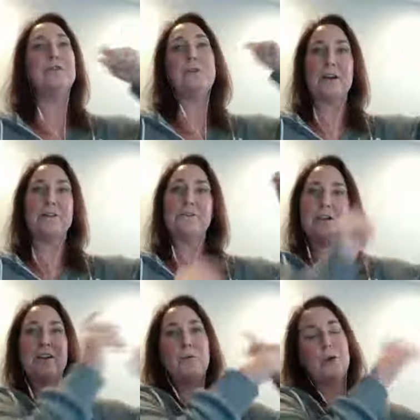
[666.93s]
you try to
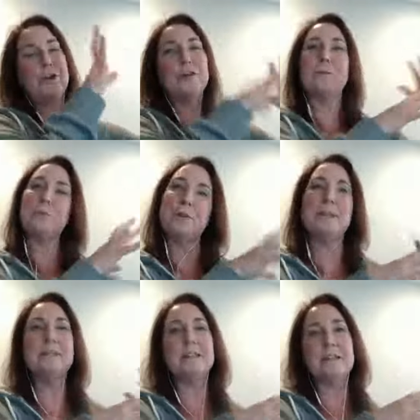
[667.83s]
figure out where you're going to put it
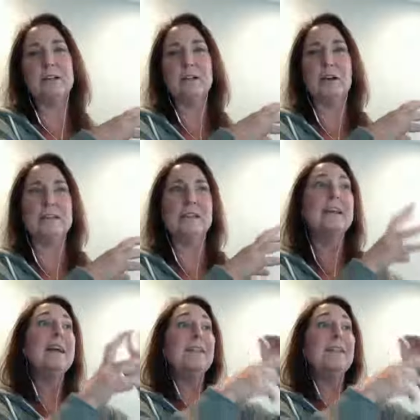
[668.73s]
in the linen closet.